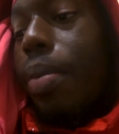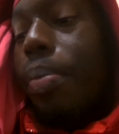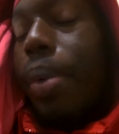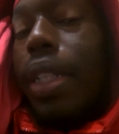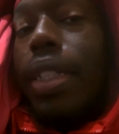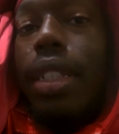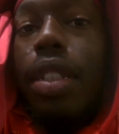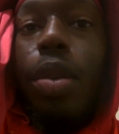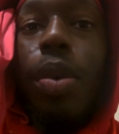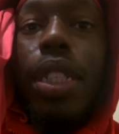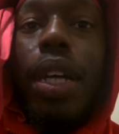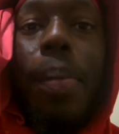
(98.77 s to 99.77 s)
But no
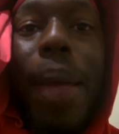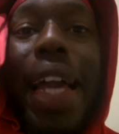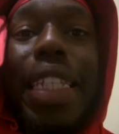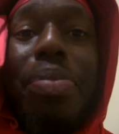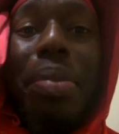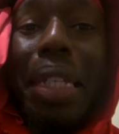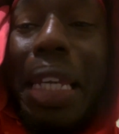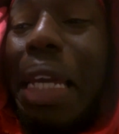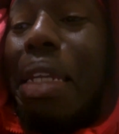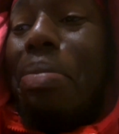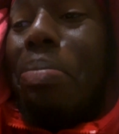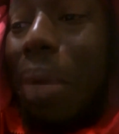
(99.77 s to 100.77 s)
one's got back to me
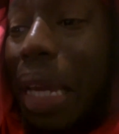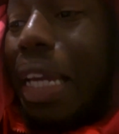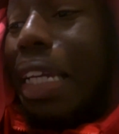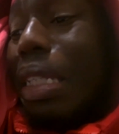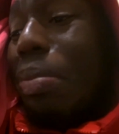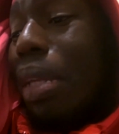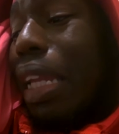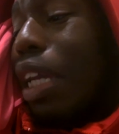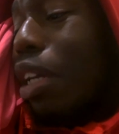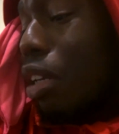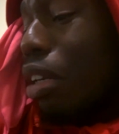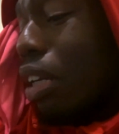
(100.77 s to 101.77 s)
yet. Man, it's been like
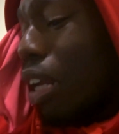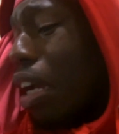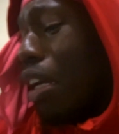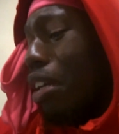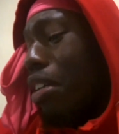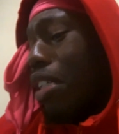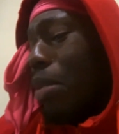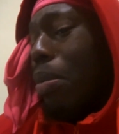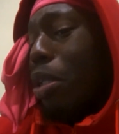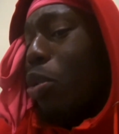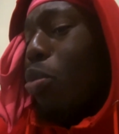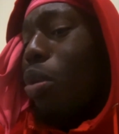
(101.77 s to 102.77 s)
a day. It's
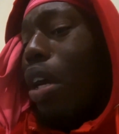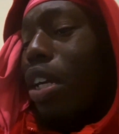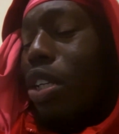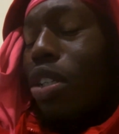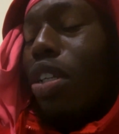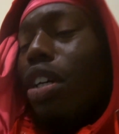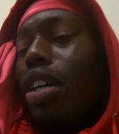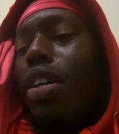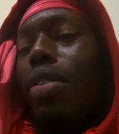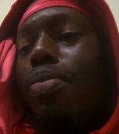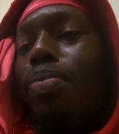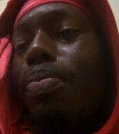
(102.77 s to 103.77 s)
been two days.
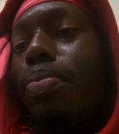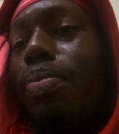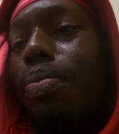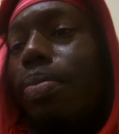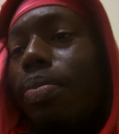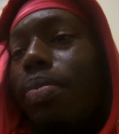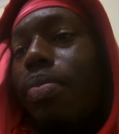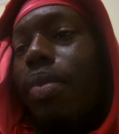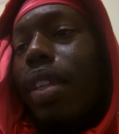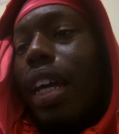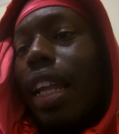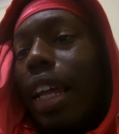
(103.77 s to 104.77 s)

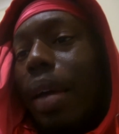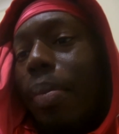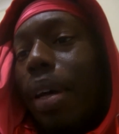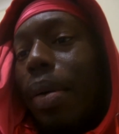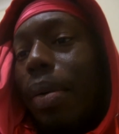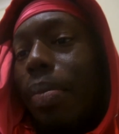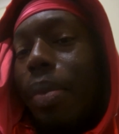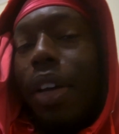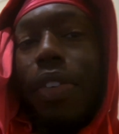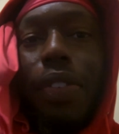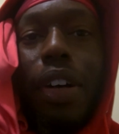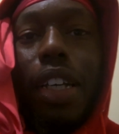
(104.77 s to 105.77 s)
I like my my
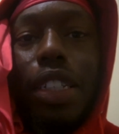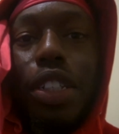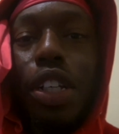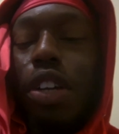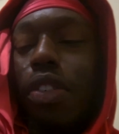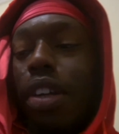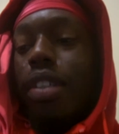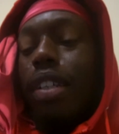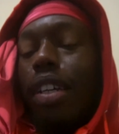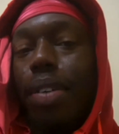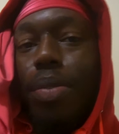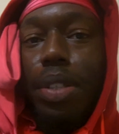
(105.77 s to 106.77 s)
fast turnaround
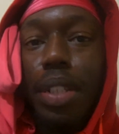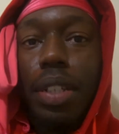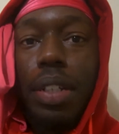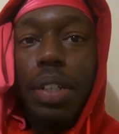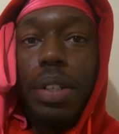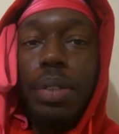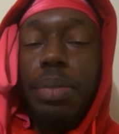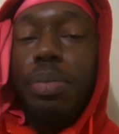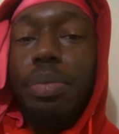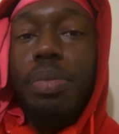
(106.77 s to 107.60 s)
times, you know.